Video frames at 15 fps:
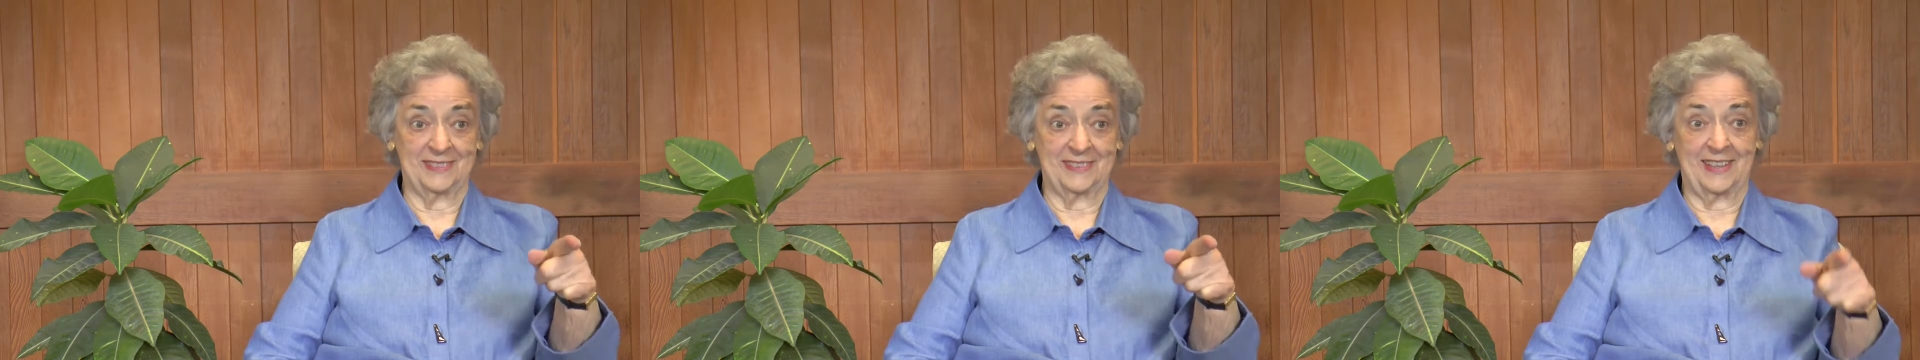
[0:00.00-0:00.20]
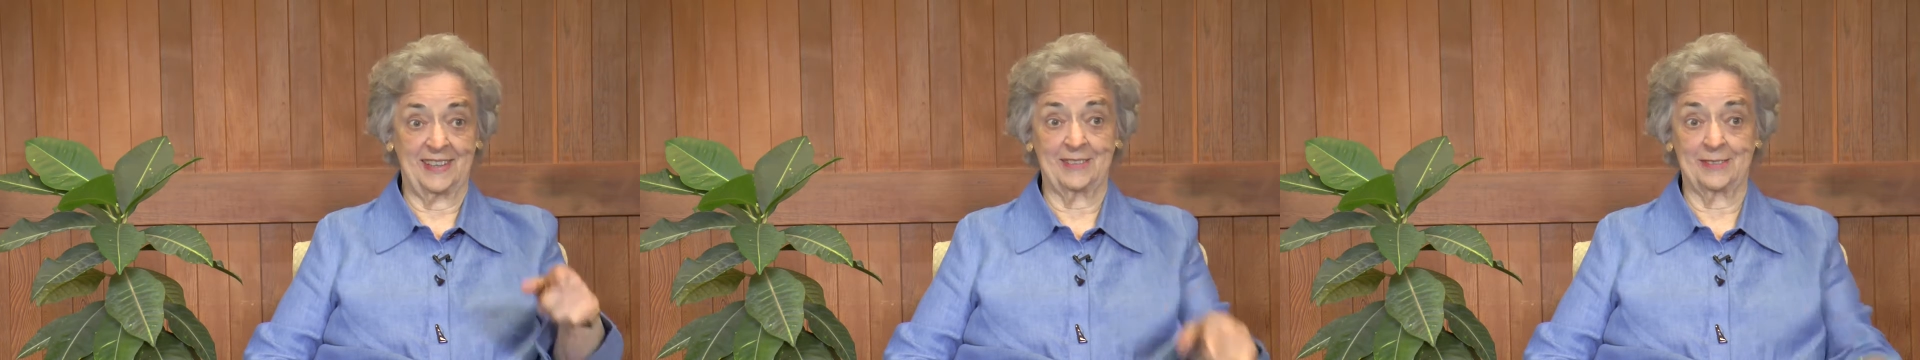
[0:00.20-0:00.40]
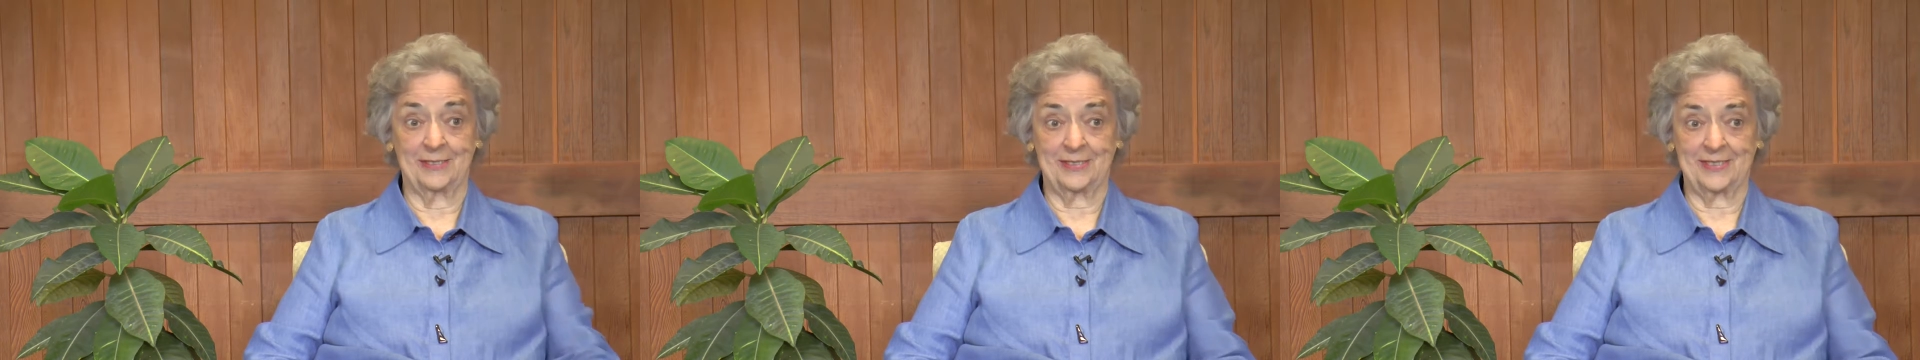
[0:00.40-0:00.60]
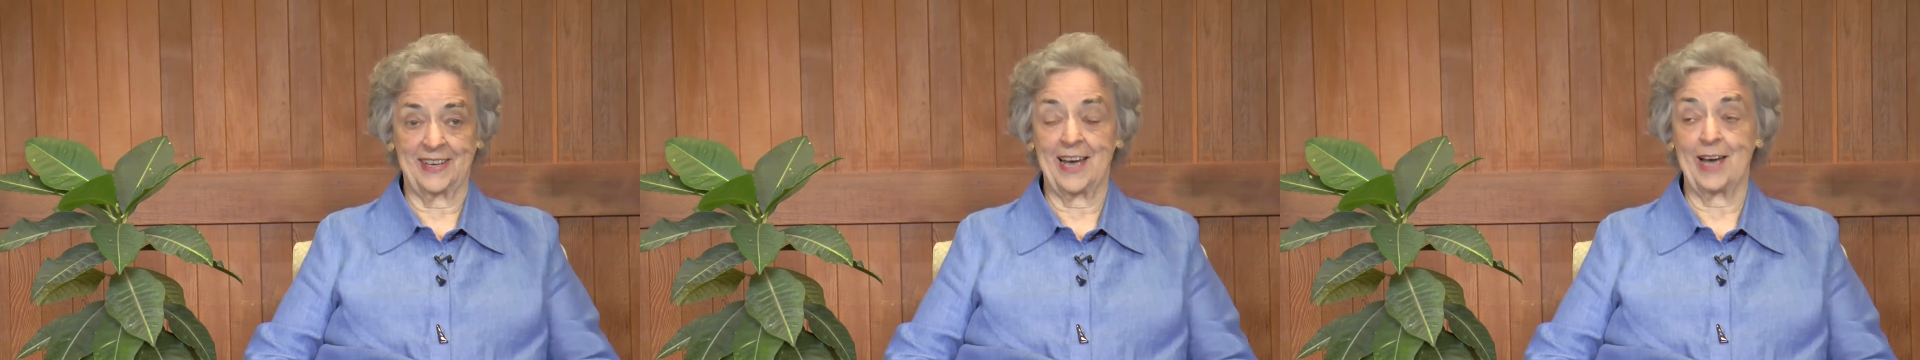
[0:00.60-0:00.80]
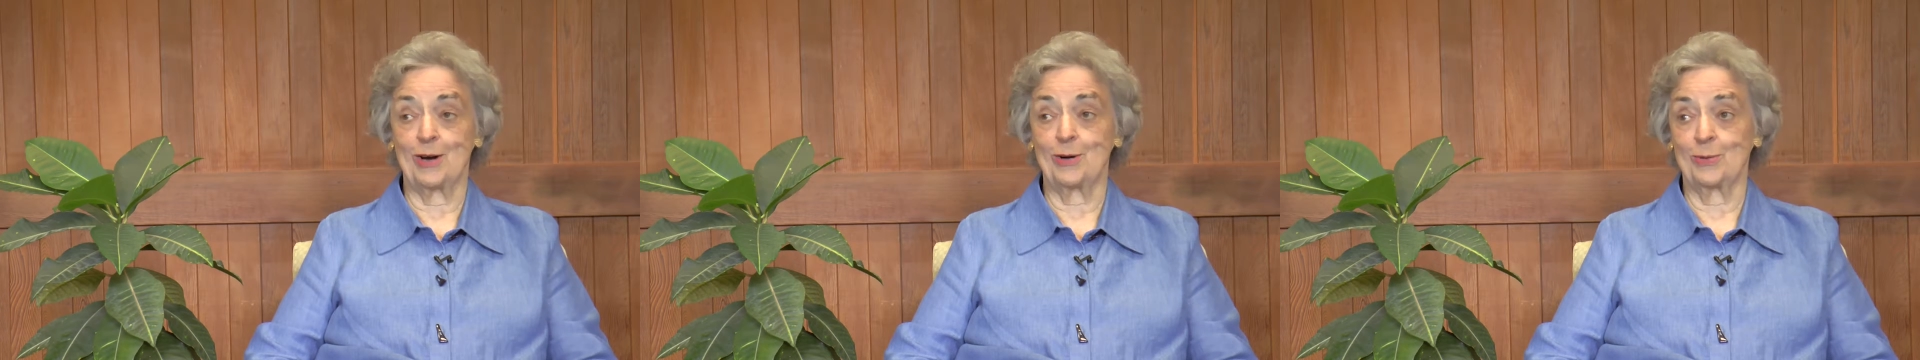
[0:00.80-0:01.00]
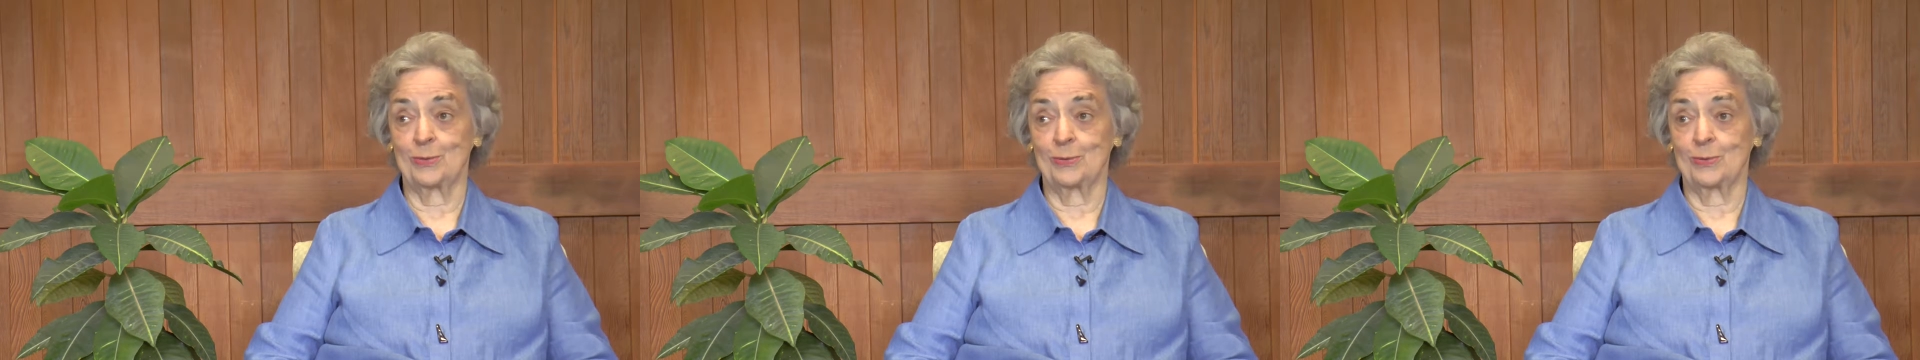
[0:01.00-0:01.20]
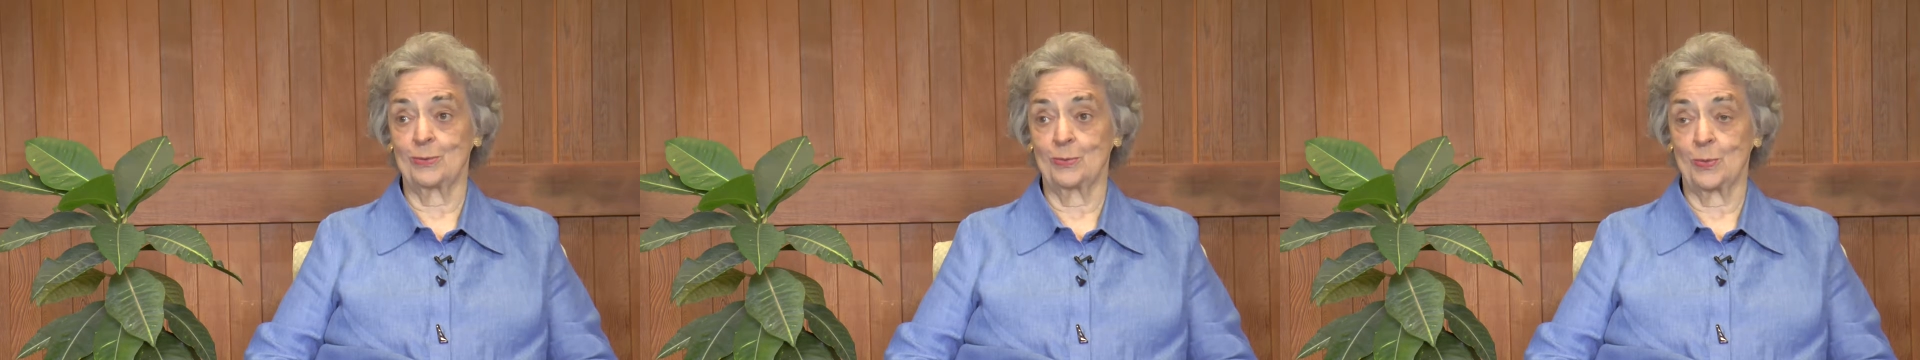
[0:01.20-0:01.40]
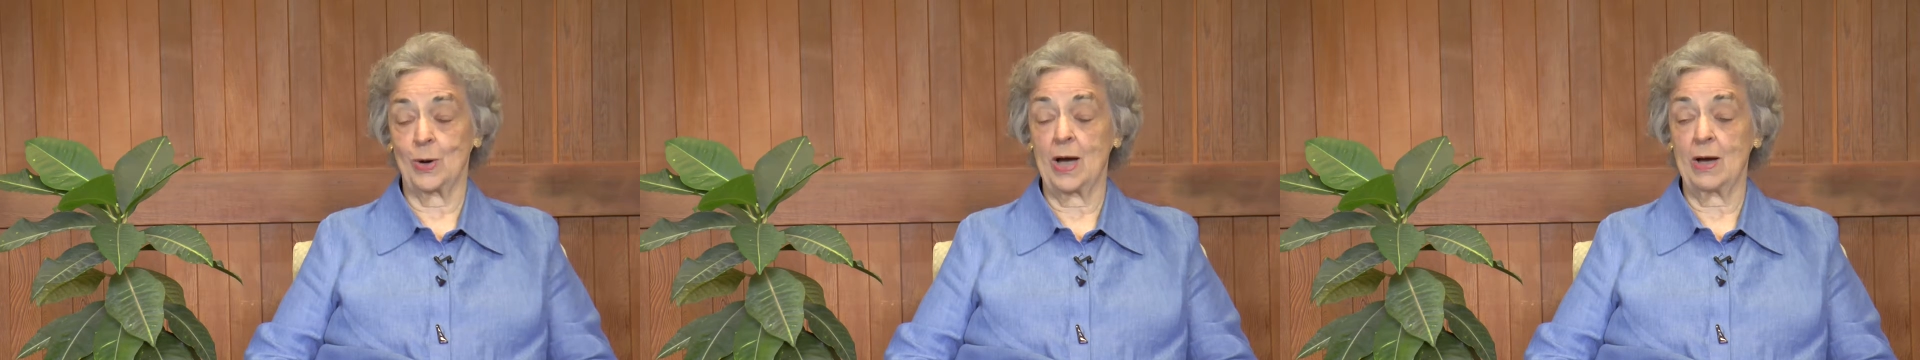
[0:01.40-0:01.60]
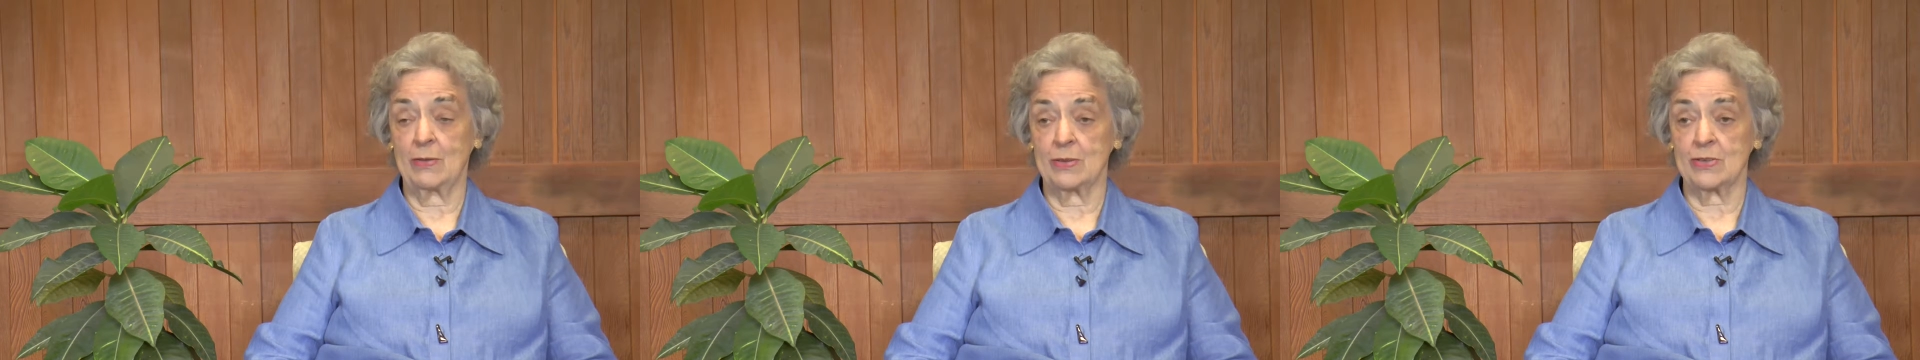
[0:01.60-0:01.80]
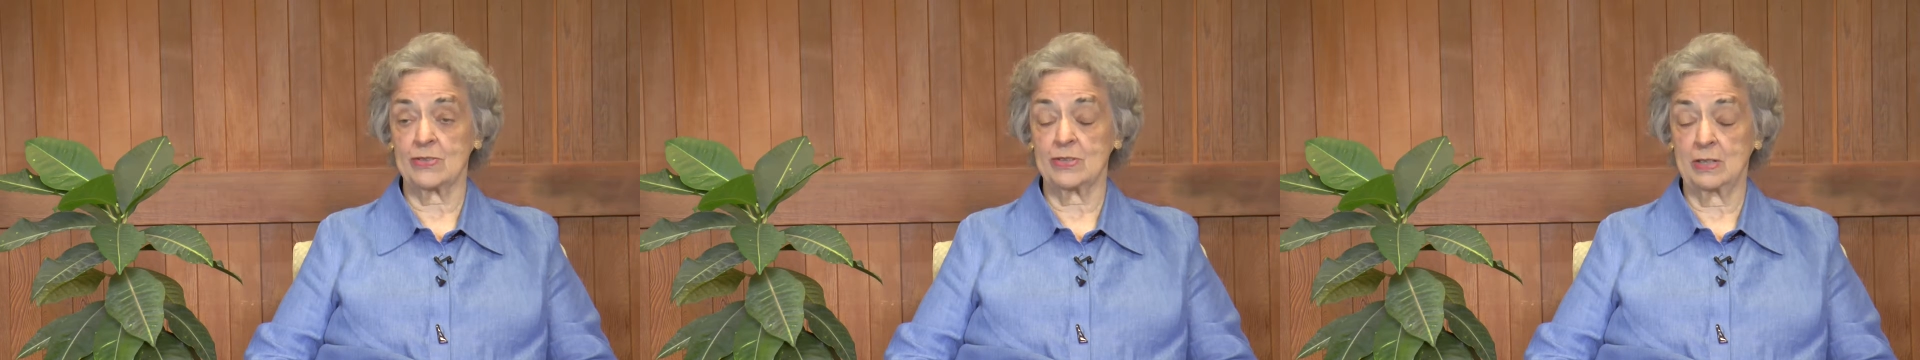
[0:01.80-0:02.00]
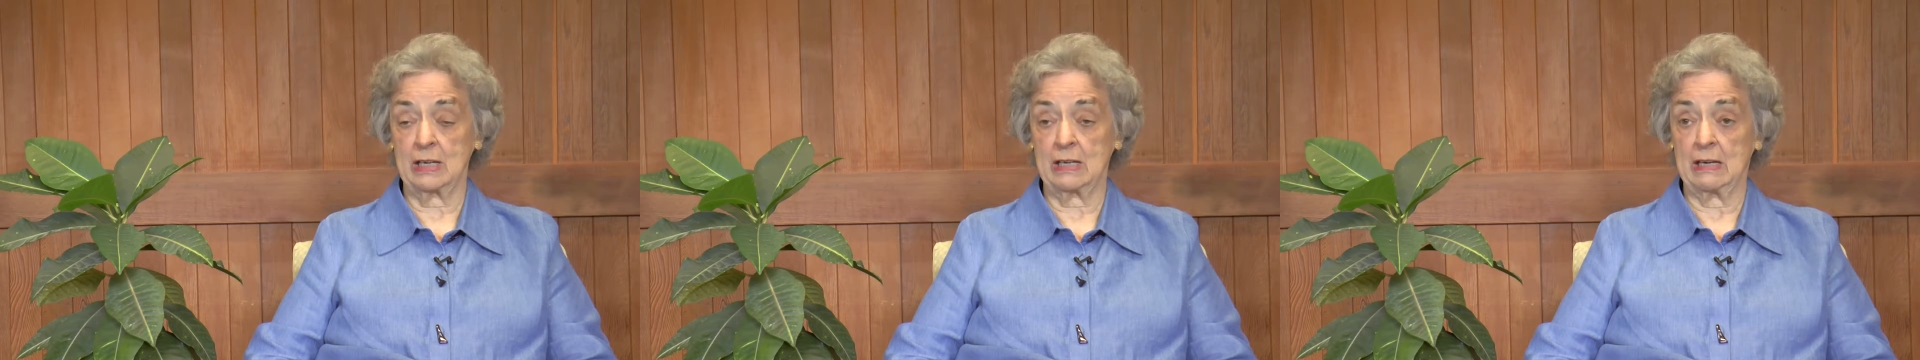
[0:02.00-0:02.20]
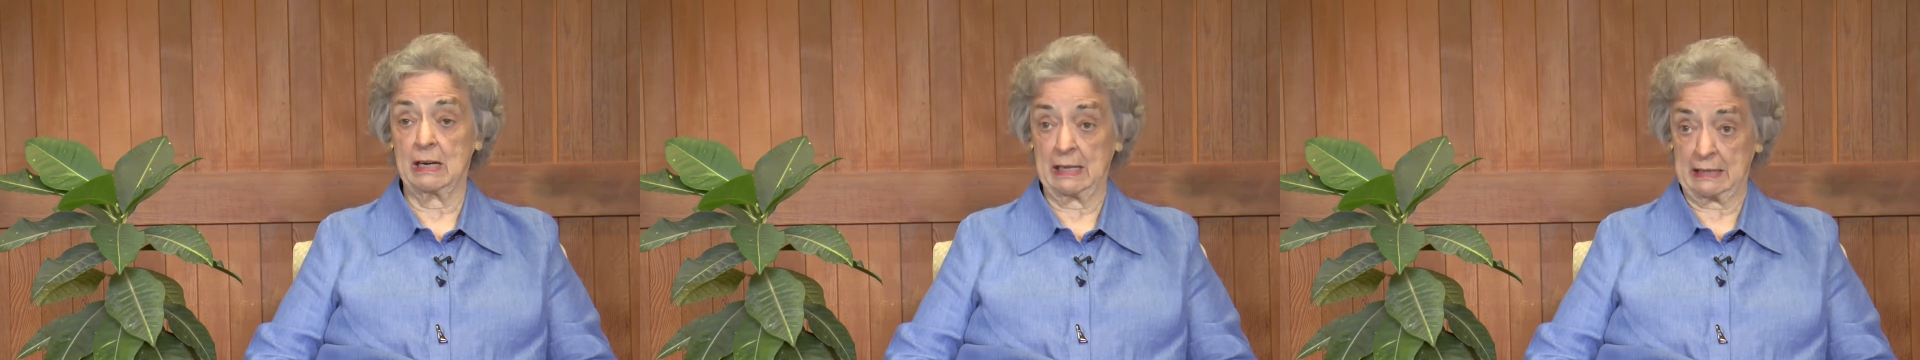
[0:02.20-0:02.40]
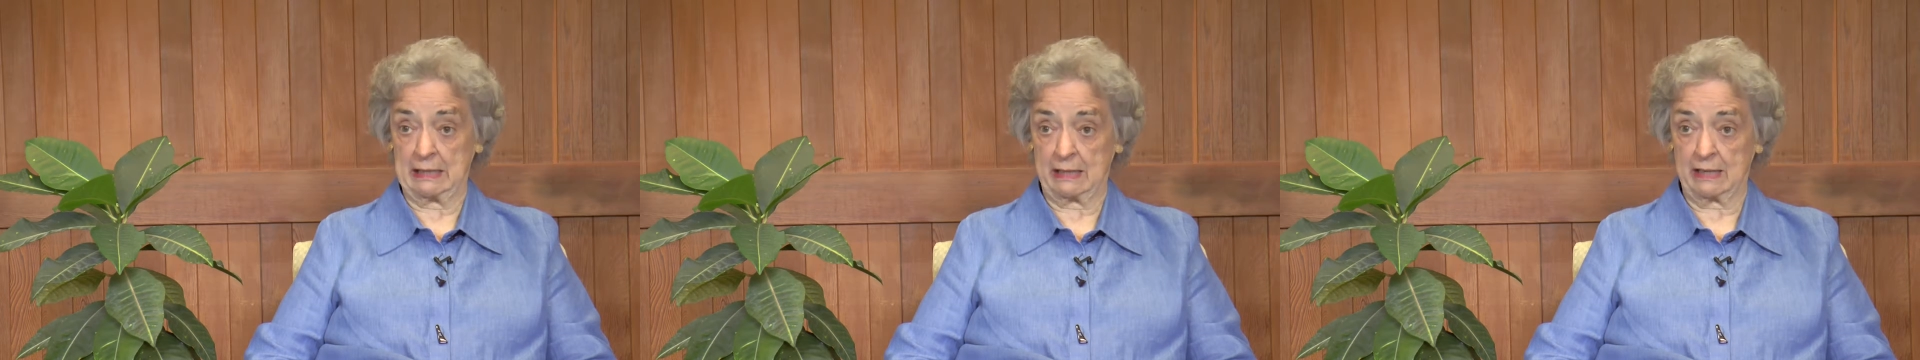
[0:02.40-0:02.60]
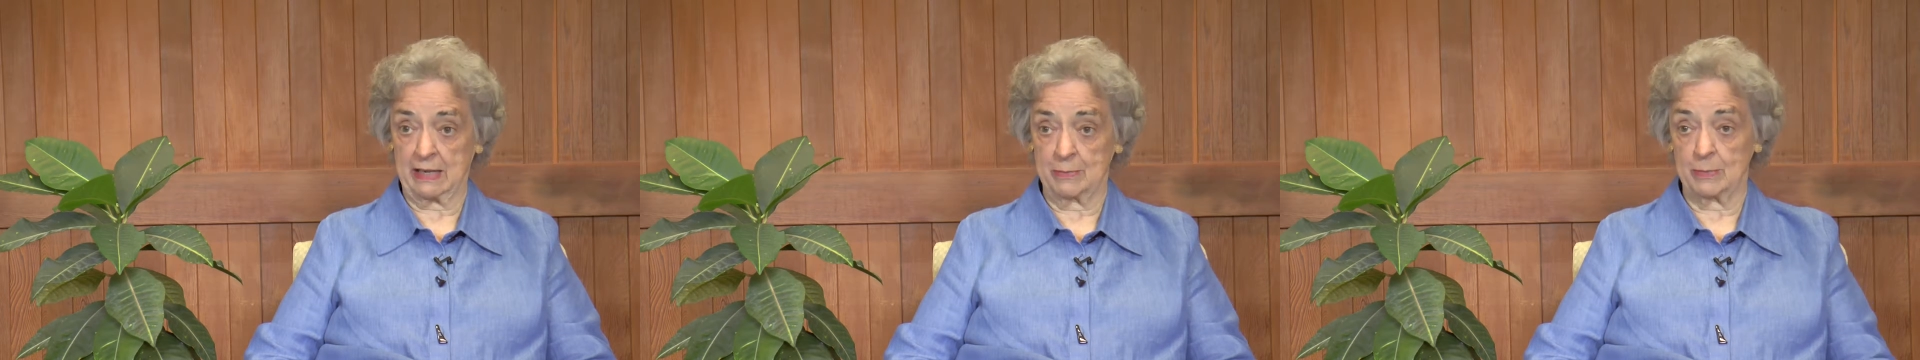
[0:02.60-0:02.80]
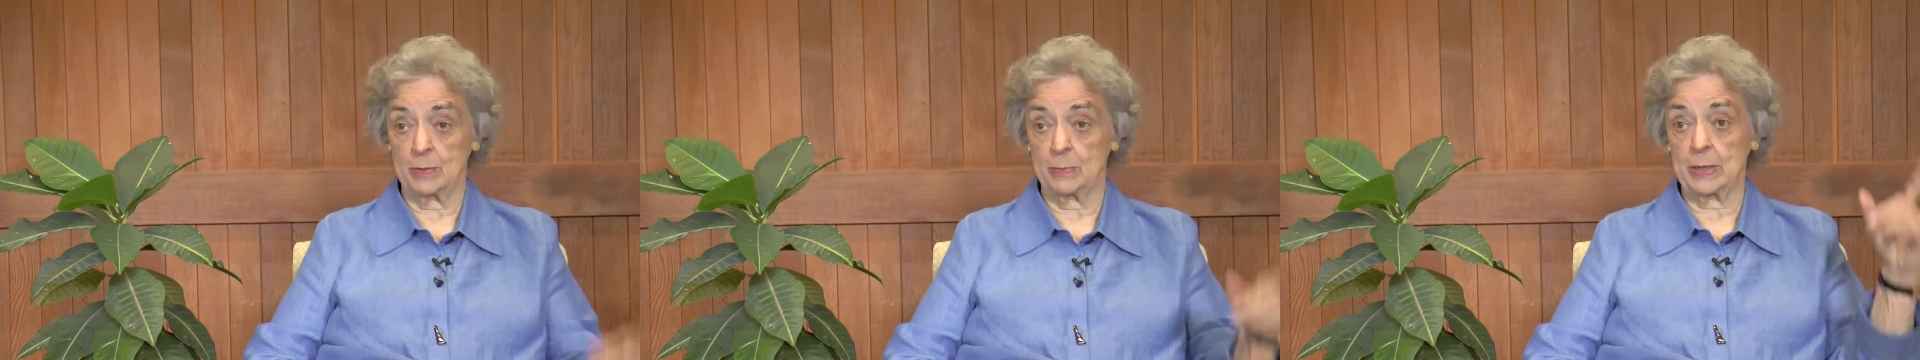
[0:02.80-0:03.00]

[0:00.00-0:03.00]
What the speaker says: of how the city got the caber,